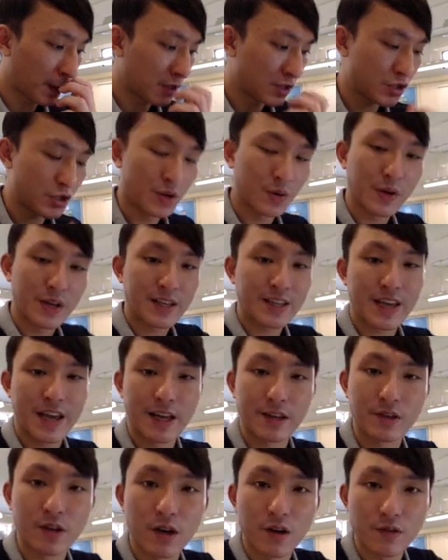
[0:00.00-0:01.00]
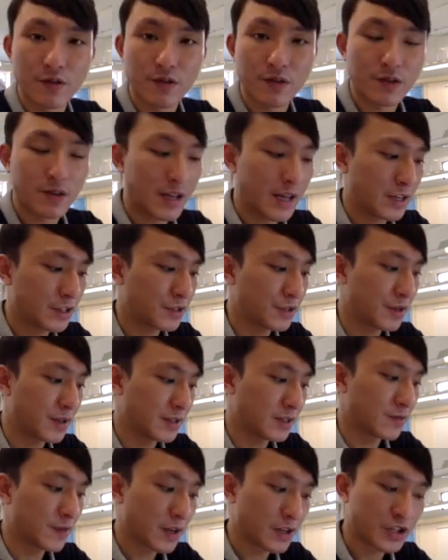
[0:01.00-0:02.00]
so it cannot exert
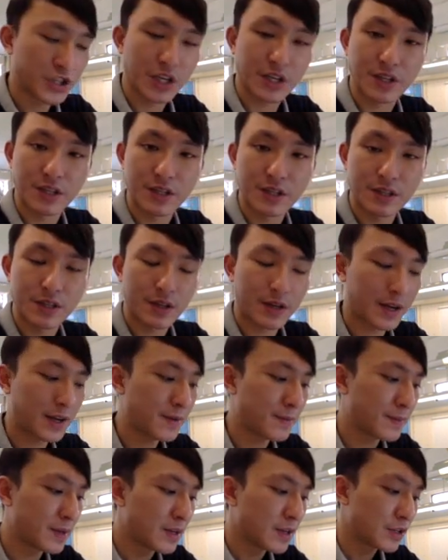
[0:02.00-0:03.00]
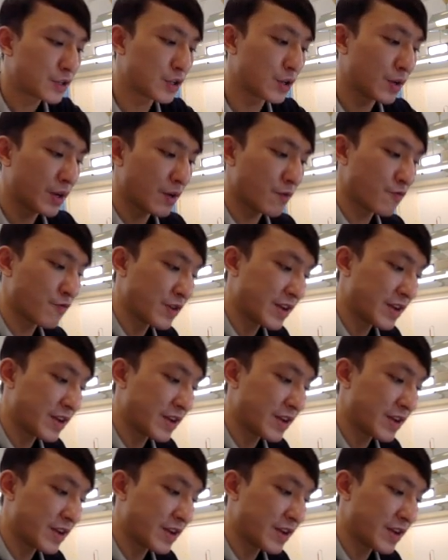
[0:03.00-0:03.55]
its function. Okay. So it